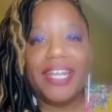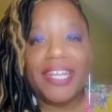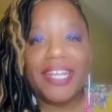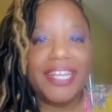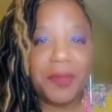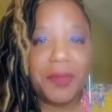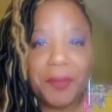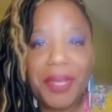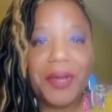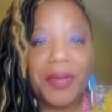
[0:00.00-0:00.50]
to
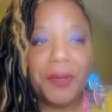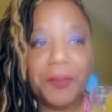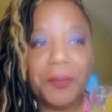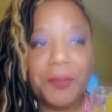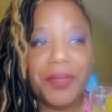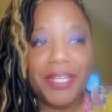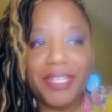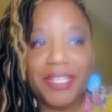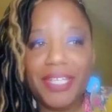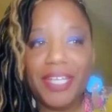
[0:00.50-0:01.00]
come help,
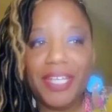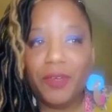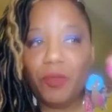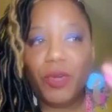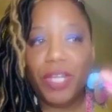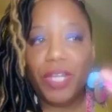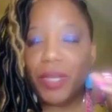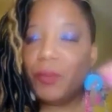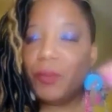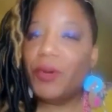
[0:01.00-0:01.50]
and didn't
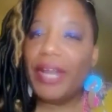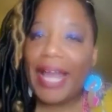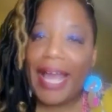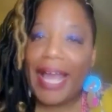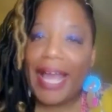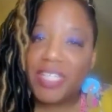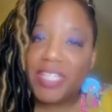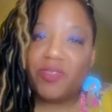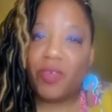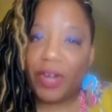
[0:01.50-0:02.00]
really want to
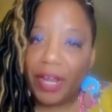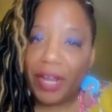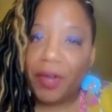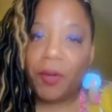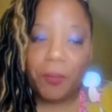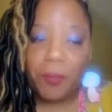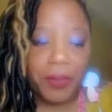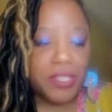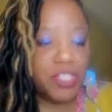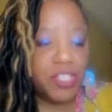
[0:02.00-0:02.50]
ask for
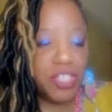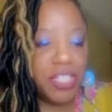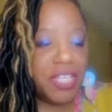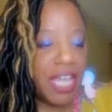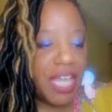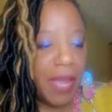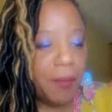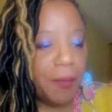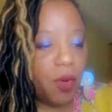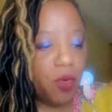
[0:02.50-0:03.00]
help. And she
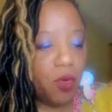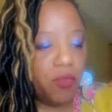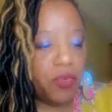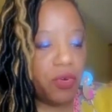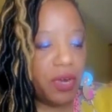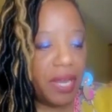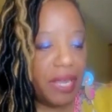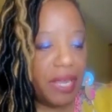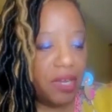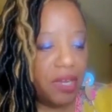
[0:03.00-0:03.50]
came
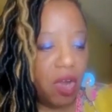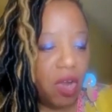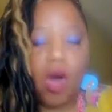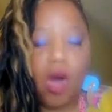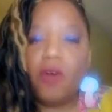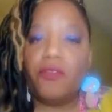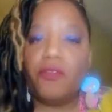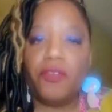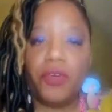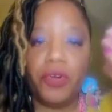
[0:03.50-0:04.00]
over and
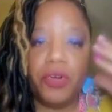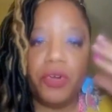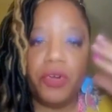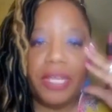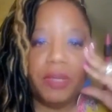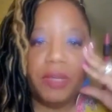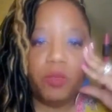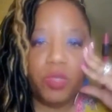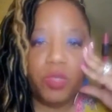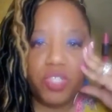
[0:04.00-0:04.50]
offered
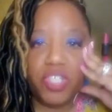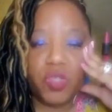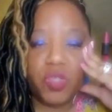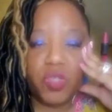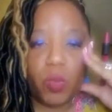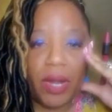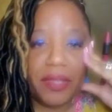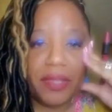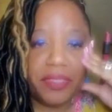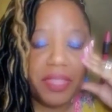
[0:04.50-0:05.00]
and was
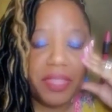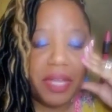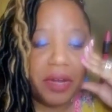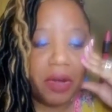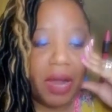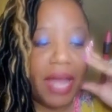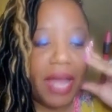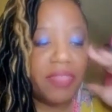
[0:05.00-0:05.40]
just right there.